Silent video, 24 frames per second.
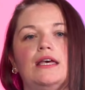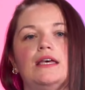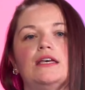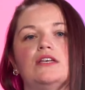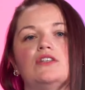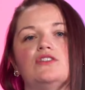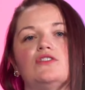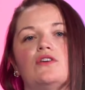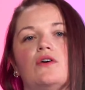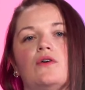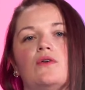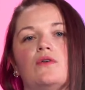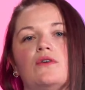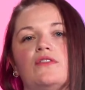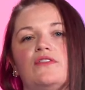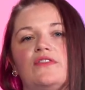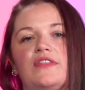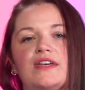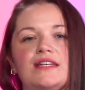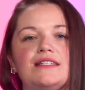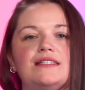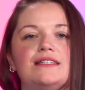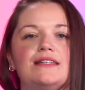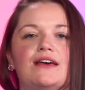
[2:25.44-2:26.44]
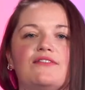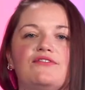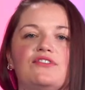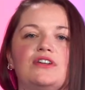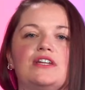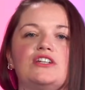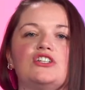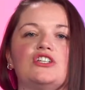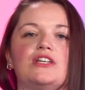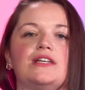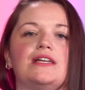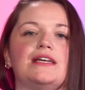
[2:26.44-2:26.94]
So this
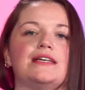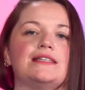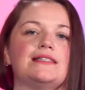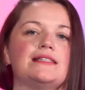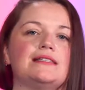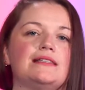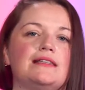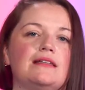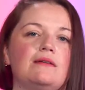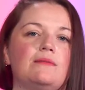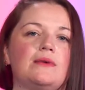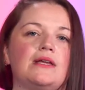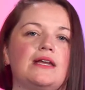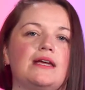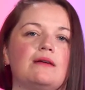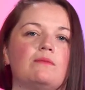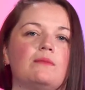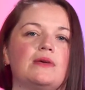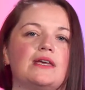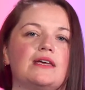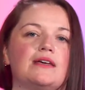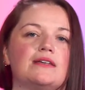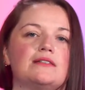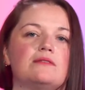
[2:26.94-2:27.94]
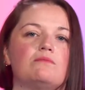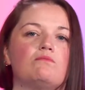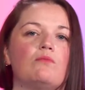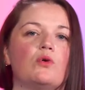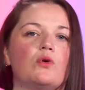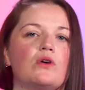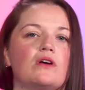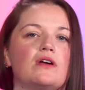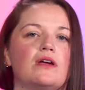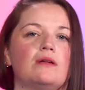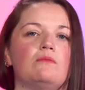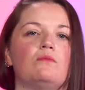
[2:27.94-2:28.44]
definition is limiting because
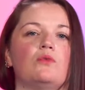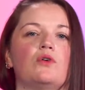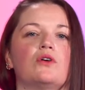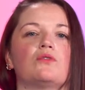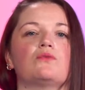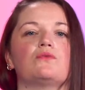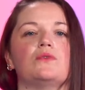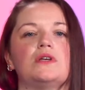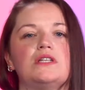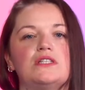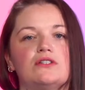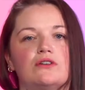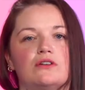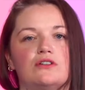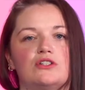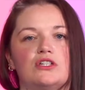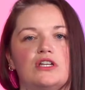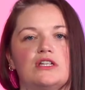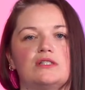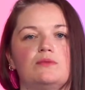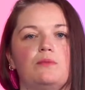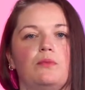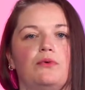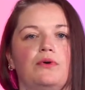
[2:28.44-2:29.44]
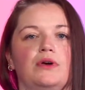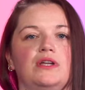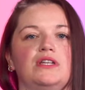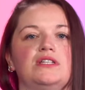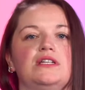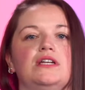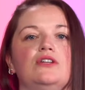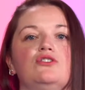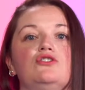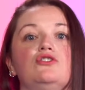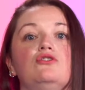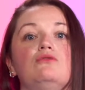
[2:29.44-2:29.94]
more and more research is
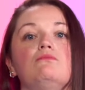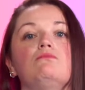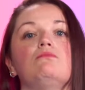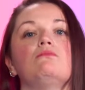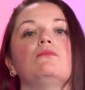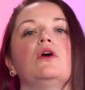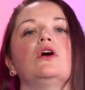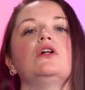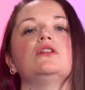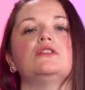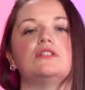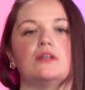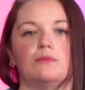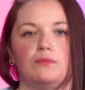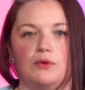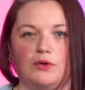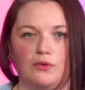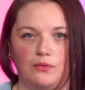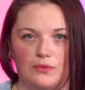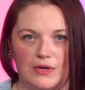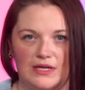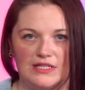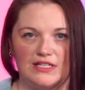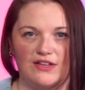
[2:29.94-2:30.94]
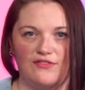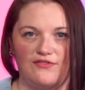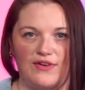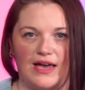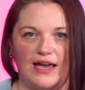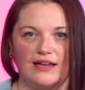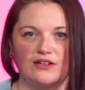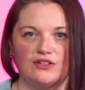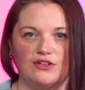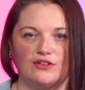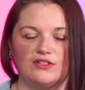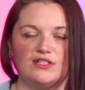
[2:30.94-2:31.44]
pointing to multiple risk
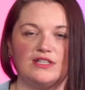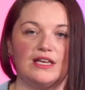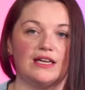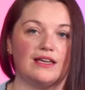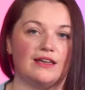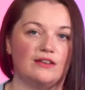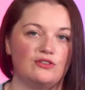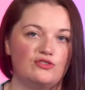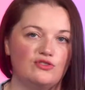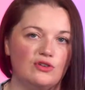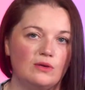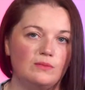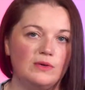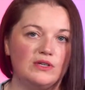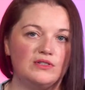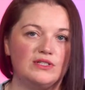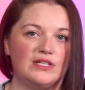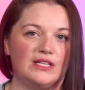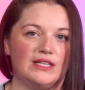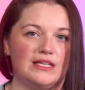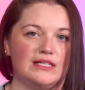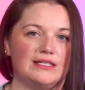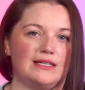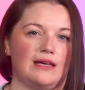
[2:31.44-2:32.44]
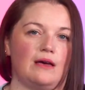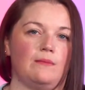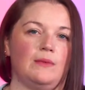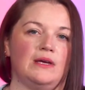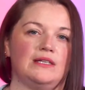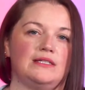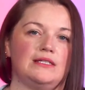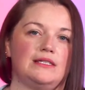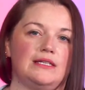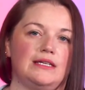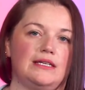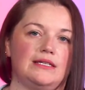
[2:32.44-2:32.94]
factors that contribute to these
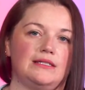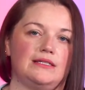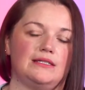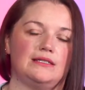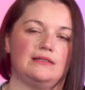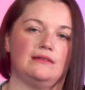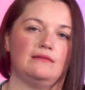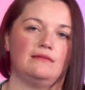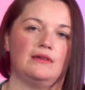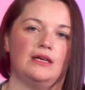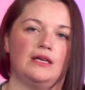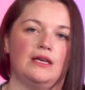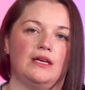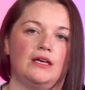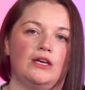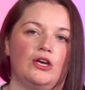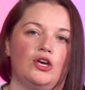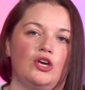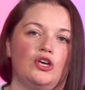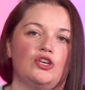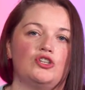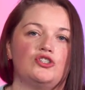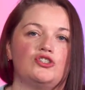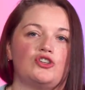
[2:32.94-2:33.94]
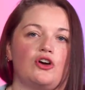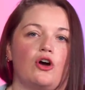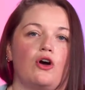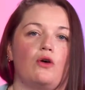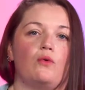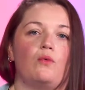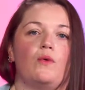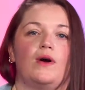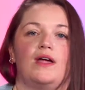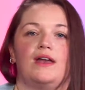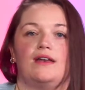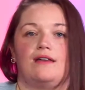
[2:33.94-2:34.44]
MSDs. So
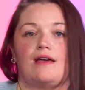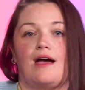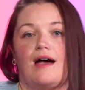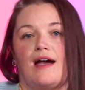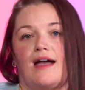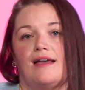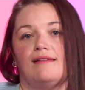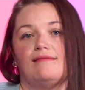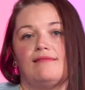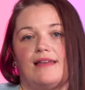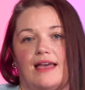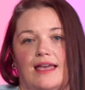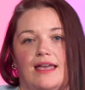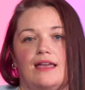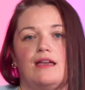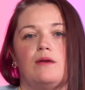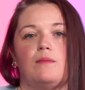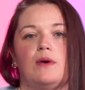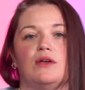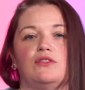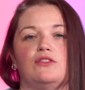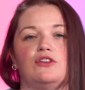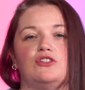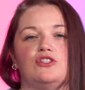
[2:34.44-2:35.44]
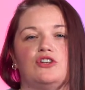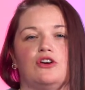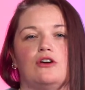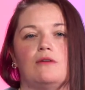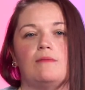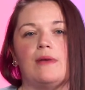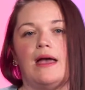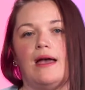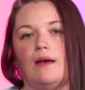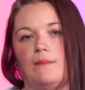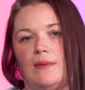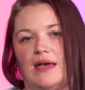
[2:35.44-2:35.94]
what I like about the
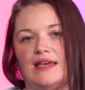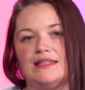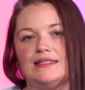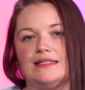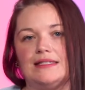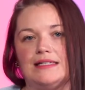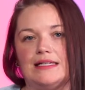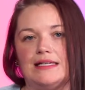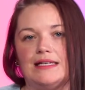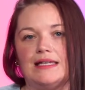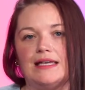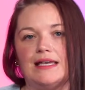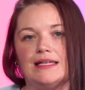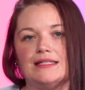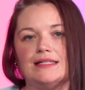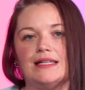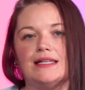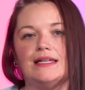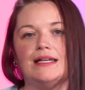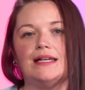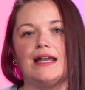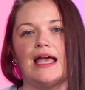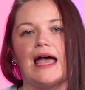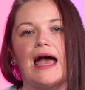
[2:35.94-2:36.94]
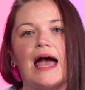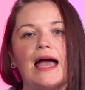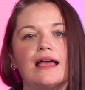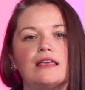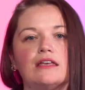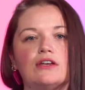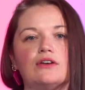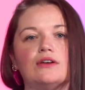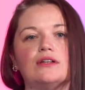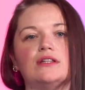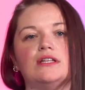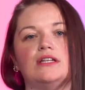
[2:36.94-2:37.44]
term MSD is that it
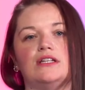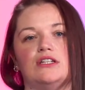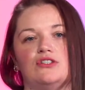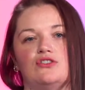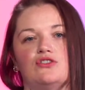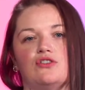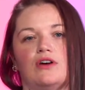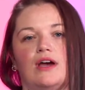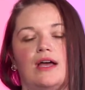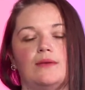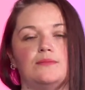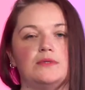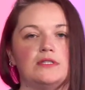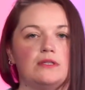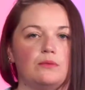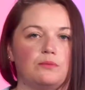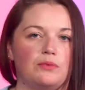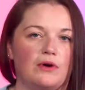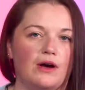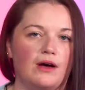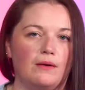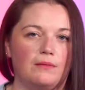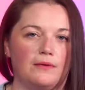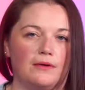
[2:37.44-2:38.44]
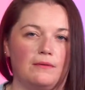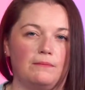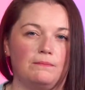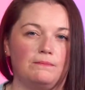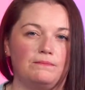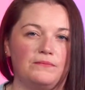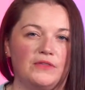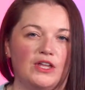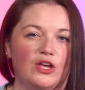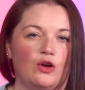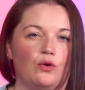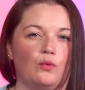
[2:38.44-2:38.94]
accurately describes the problem.
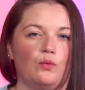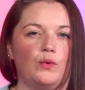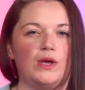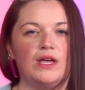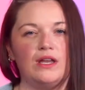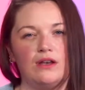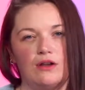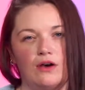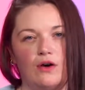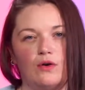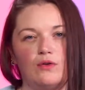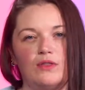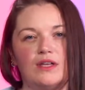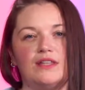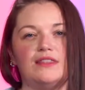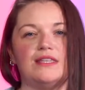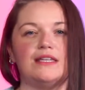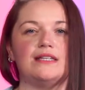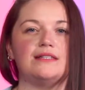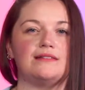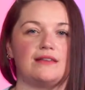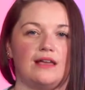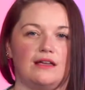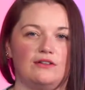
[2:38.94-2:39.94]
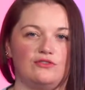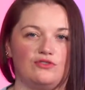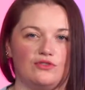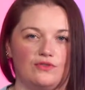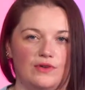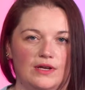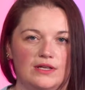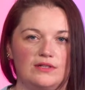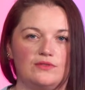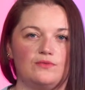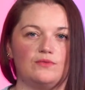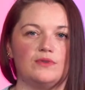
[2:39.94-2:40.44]
We know that these
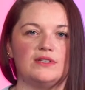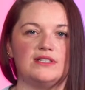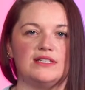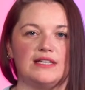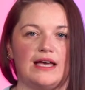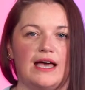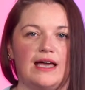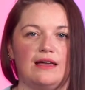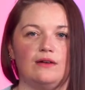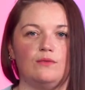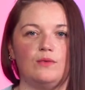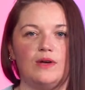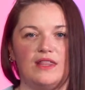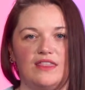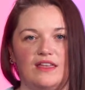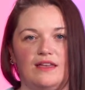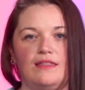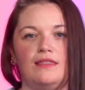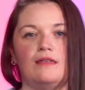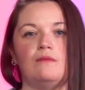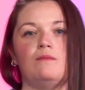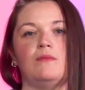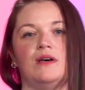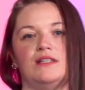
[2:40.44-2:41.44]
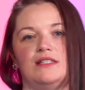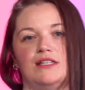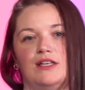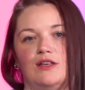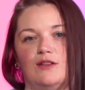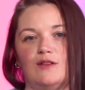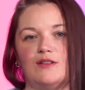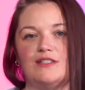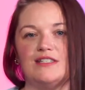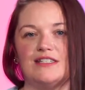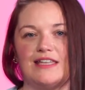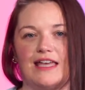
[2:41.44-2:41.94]
injuries reside within the
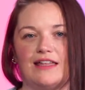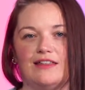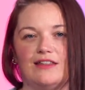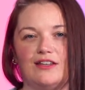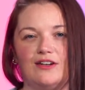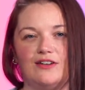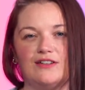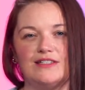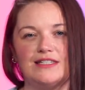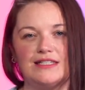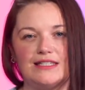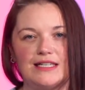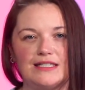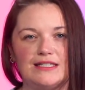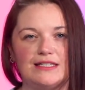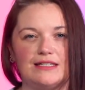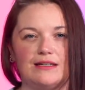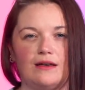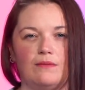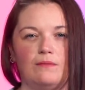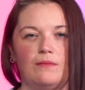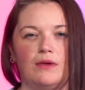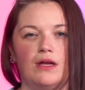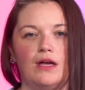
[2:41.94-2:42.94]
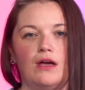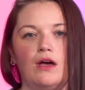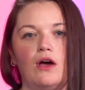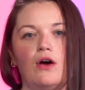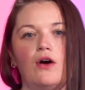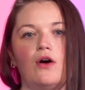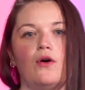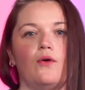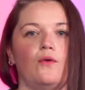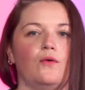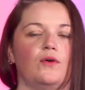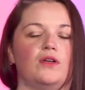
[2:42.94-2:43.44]
musculoskeletal system,
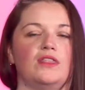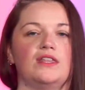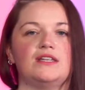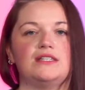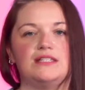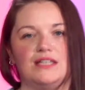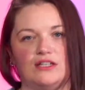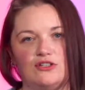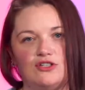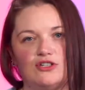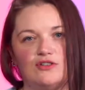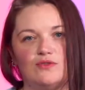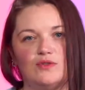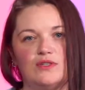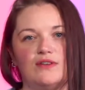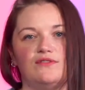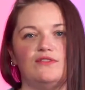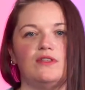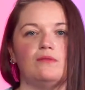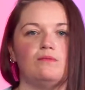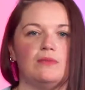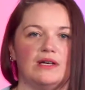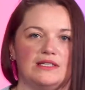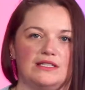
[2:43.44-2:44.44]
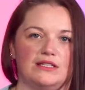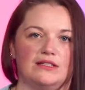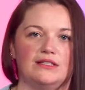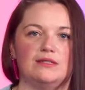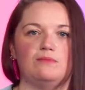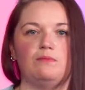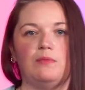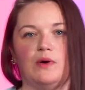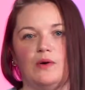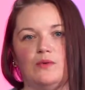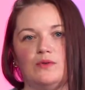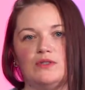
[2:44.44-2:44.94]
or the tissues of the muscles,
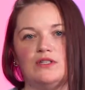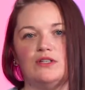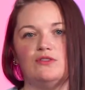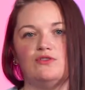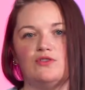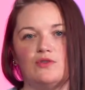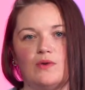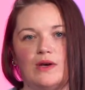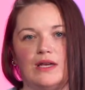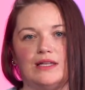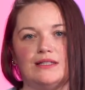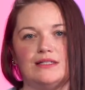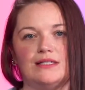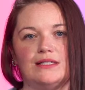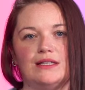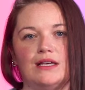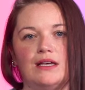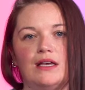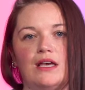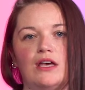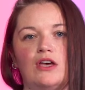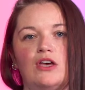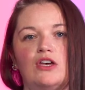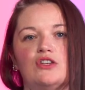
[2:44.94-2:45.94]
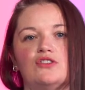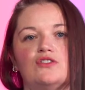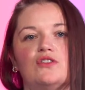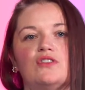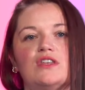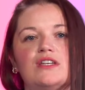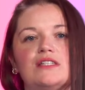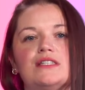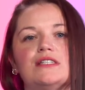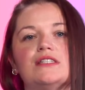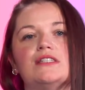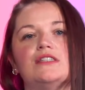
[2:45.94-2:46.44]
bones, and joints. So
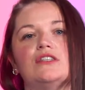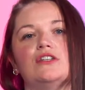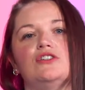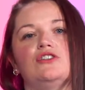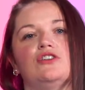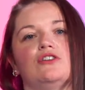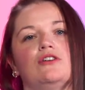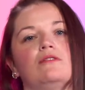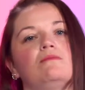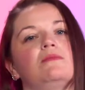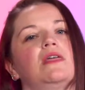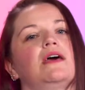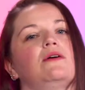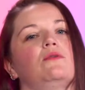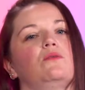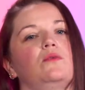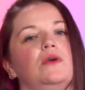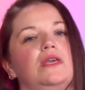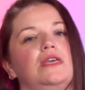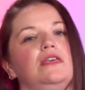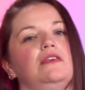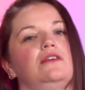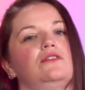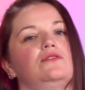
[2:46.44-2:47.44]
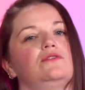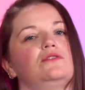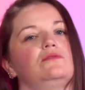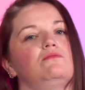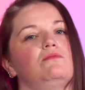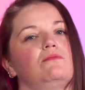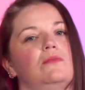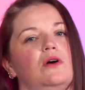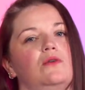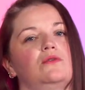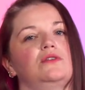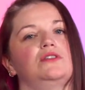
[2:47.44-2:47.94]
this is the term that we use
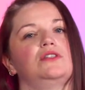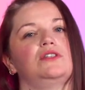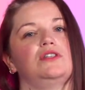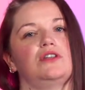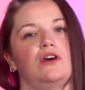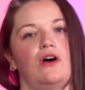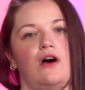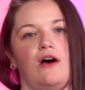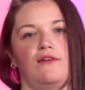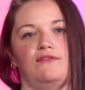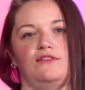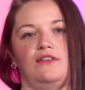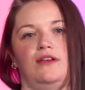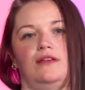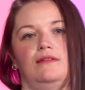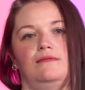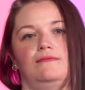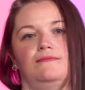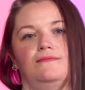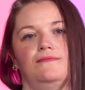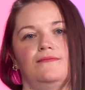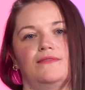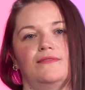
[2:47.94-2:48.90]
most often.